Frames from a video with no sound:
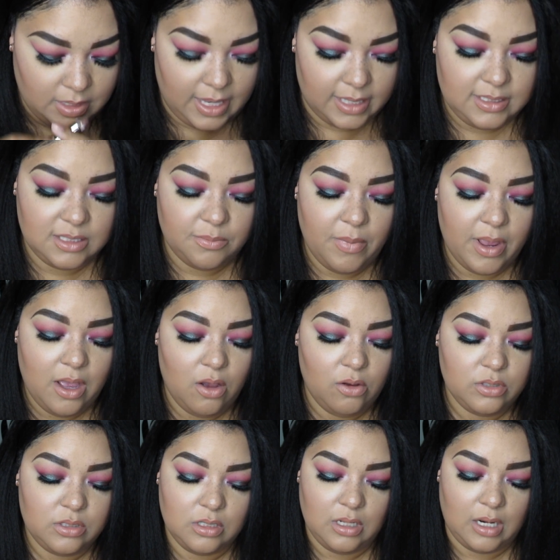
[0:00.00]
It
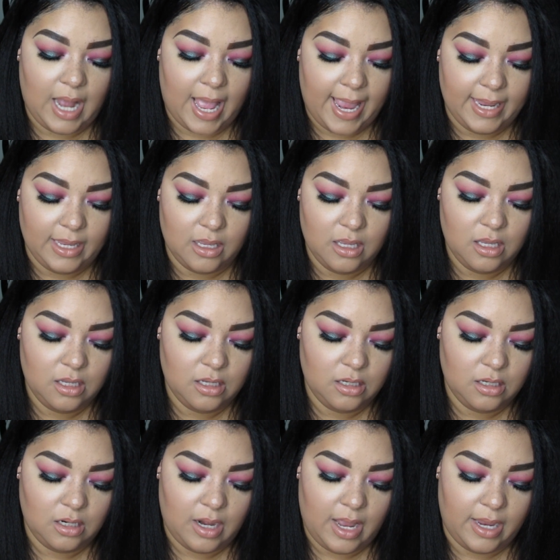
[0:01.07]
smells like
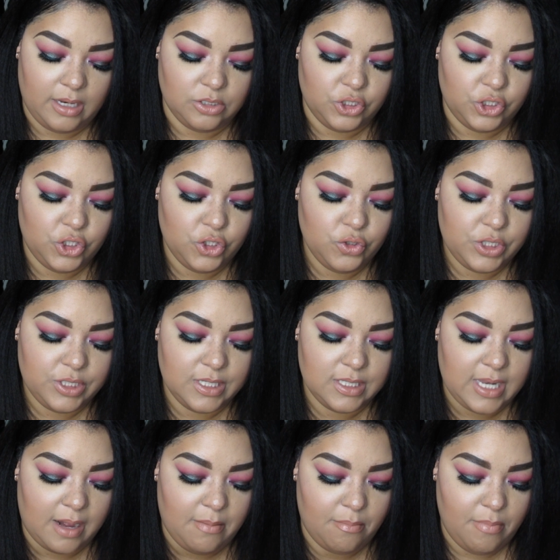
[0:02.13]

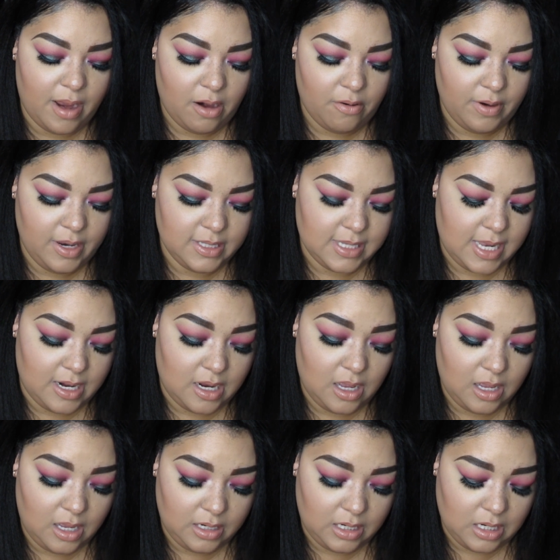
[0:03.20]
juices and berries and
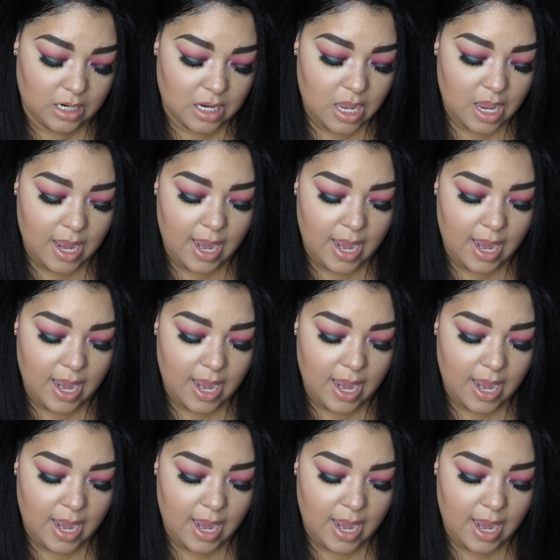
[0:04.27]
honey